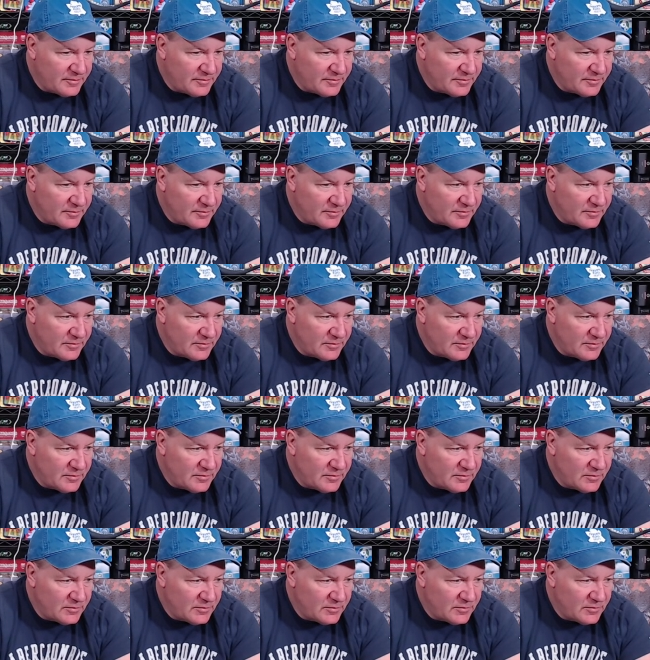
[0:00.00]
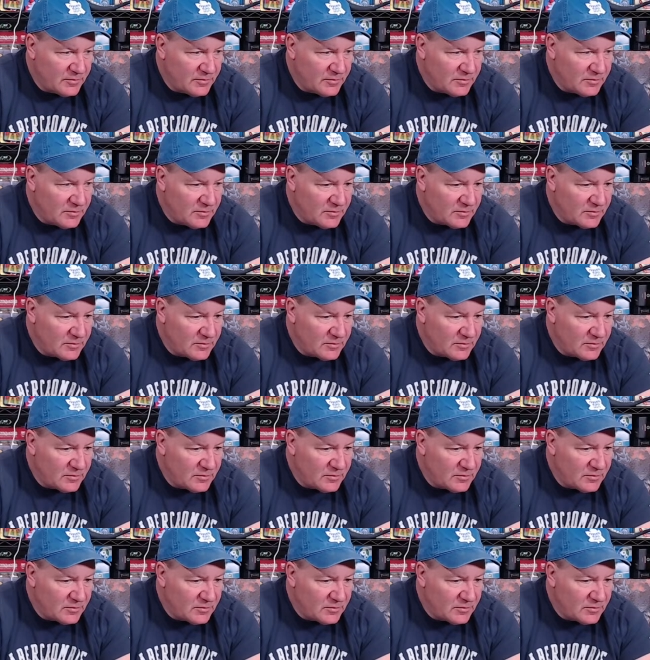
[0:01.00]

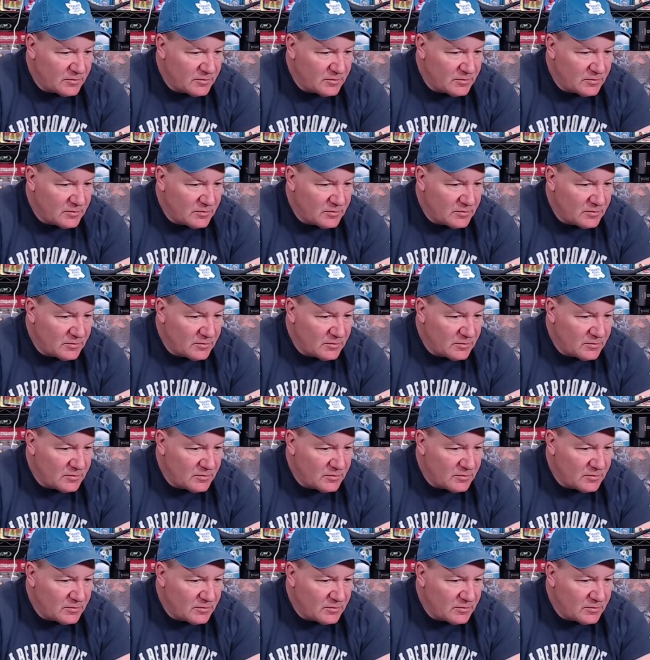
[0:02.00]
Nothing is said.